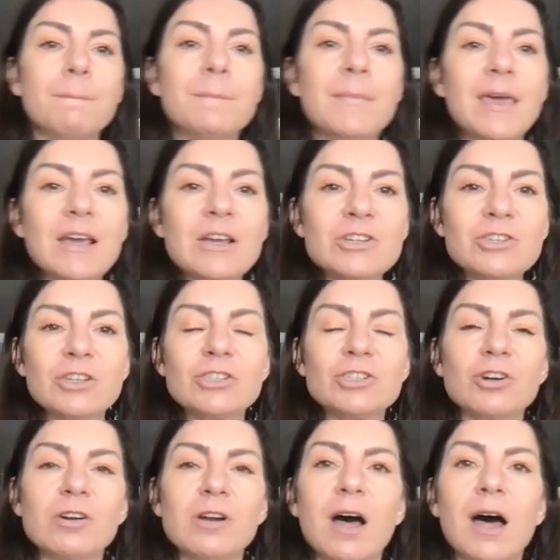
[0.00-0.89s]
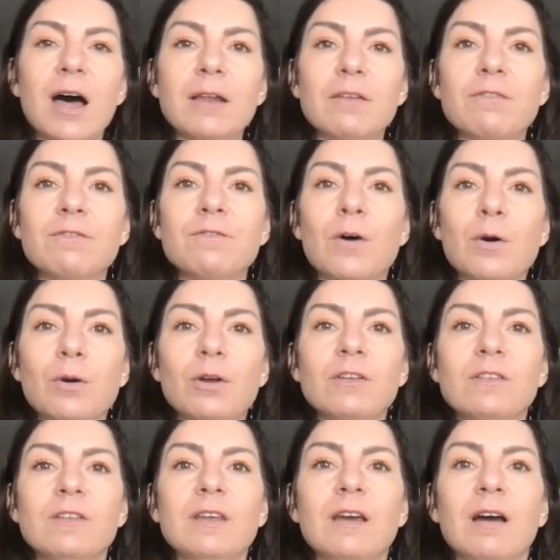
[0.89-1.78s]
make sure that you're not
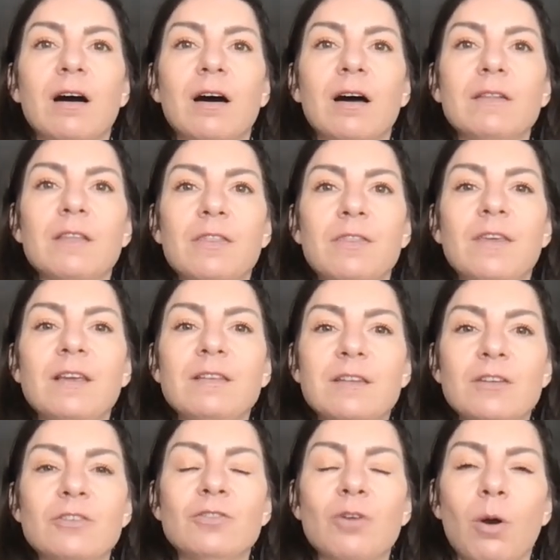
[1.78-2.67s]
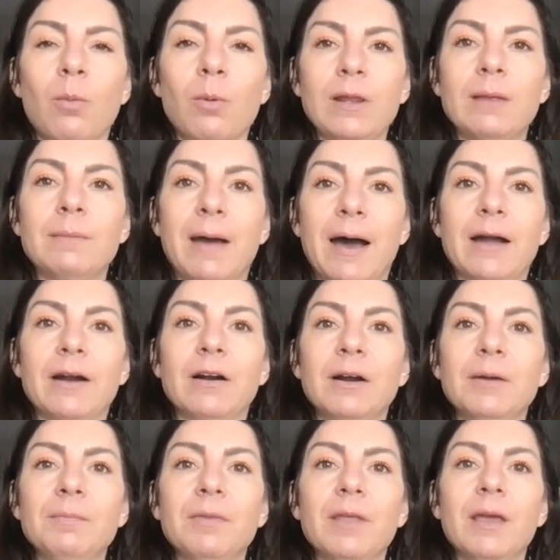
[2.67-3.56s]
focusing on the things that don't really
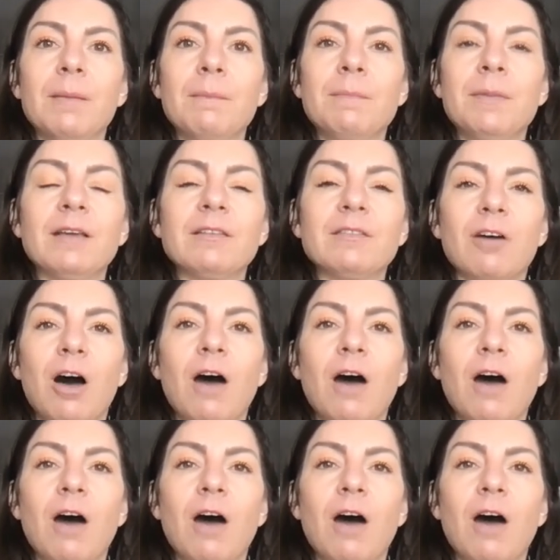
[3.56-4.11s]
matter because